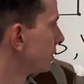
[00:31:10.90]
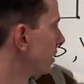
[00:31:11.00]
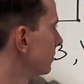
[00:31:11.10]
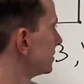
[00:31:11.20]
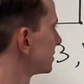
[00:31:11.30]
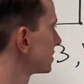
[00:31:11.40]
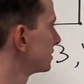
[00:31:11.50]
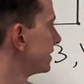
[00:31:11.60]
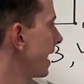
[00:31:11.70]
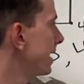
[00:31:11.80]
elements
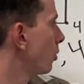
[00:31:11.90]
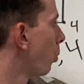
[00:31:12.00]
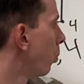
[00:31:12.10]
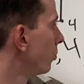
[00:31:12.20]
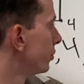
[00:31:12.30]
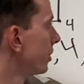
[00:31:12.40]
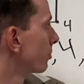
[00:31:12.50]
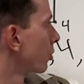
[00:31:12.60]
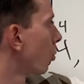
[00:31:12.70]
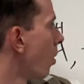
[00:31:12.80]
take the
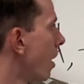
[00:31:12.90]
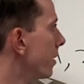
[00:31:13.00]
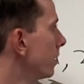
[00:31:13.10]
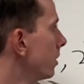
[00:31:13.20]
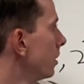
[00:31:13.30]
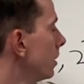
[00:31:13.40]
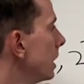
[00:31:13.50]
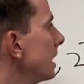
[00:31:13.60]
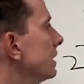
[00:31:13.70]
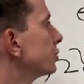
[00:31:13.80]
number one
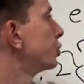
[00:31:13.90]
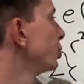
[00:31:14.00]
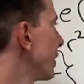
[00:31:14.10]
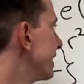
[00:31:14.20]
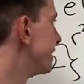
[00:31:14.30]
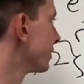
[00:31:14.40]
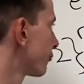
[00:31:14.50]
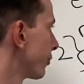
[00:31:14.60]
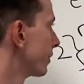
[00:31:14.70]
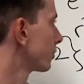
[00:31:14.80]
into a
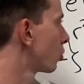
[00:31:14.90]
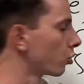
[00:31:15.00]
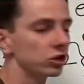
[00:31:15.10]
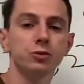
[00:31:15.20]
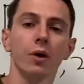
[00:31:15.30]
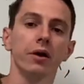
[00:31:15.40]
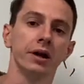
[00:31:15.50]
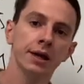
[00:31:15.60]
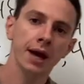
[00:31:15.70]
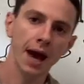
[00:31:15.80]
different
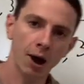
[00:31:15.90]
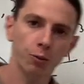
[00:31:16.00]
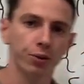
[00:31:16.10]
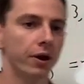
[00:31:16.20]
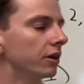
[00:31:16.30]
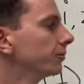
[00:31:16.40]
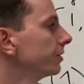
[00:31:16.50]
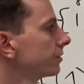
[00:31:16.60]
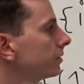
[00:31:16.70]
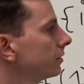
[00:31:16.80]
corresponding output
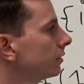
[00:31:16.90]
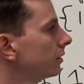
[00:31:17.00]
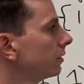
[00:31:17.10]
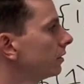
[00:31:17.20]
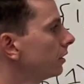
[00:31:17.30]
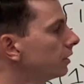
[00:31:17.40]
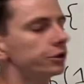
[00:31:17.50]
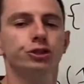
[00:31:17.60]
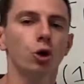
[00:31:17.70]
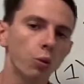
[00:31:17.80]
element.
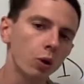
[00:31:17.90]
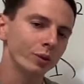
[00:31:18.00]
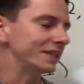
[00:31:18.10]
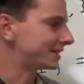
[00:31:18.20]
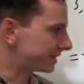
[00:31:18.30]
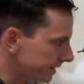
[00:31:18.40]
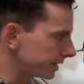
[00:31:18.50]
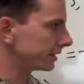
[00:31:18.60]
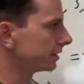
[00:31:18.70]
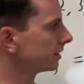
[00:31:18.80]
So what we
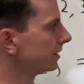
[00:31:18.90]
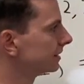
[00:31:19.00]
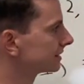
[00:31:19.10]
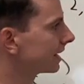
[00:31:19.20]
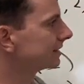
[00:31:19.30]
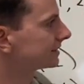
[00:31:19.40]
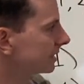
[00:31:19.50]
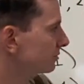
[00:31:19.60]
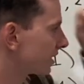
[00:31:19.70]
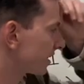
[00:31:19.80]
see is that it
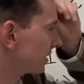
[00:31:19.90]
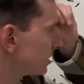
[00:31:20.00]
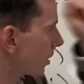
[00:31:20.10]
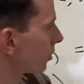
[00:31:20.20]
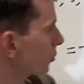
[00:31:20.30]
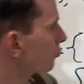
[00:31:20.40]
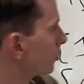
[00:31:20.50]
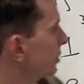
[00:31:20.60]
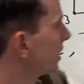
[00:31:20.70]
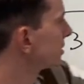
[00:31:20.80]
seems like these other
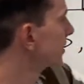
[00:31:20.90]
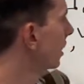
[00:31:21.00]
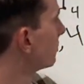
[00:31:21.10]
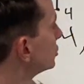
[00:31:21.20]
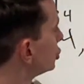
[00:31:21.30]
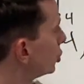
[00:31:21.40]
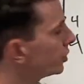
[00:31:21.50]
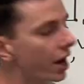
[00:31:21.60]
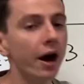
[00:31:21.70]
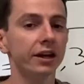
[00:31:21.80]
rotation elements do
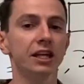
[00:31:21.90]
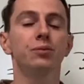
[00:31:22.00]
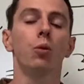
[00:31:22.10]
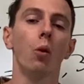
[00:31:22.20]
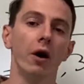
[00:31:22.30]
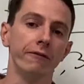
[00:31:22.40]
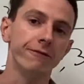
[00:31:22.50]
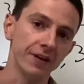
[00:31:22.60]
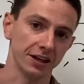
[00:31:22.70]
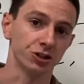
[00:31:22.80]
not keep one
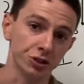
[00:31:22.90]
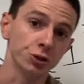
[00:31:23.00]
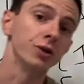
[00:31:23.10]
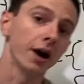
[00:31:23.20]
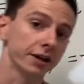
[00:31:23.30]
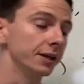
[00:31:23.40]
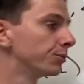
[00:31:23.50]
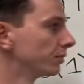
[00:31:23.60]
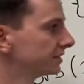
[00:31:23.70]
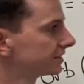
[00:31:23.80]
fixed or do not keep
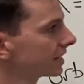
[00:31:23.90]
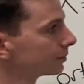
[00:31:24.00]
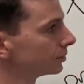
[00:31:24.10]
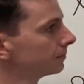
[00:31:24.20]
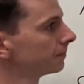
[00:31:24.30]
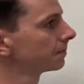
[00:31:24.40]
one stable.